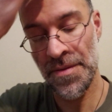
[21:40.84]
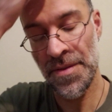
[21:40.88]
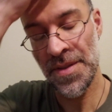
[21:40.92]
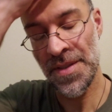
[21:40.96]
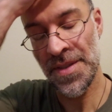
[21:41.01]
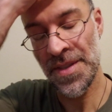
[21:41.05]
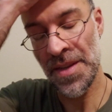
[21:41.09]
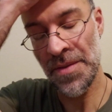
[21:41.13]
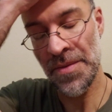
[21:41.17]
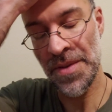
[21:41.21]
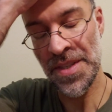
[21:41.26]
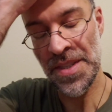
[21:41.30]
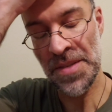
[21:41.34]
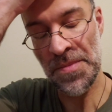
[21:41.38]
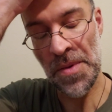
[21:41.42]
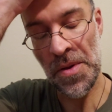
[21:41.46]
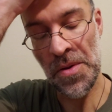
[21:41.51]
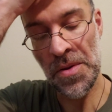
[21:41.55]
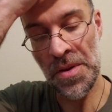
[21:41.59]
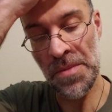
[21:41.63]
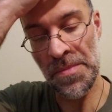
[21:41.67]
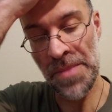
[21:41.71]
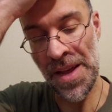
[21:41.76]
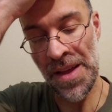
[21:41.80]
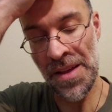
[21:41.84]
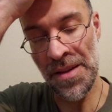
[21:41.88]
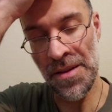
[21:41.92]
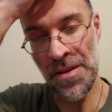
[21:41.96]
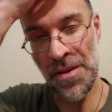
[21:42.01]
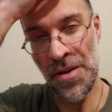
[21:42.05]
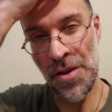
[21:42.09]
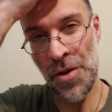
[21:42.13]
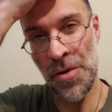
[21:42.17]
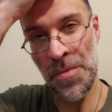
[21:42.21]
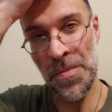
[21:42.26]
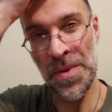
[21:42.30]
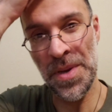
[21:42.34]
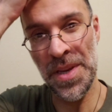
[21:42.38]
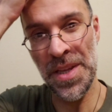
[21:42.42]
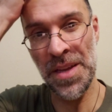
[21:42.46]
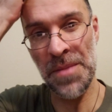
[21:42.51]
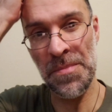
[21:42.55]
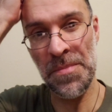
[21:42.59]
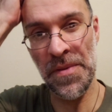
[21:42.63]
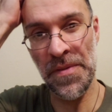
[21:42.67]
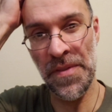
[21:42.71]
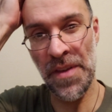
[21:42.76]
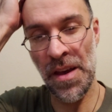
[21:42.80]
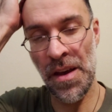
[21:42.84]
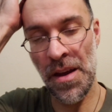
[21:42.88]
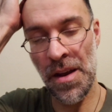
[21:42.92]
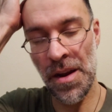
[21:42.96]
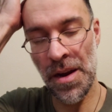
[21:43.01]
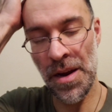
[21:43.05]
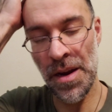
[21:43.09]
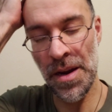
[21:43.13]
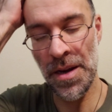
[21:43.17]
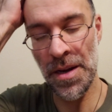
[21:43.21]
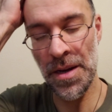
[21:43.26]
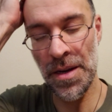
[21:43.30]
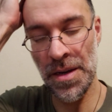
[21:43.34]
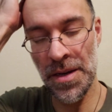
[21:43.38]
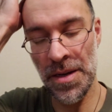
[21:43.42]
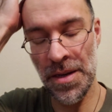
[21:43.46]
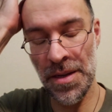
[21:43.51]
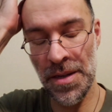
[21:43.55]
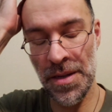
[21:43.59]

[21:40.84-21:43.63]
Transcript: So we spoke about opening up with the heart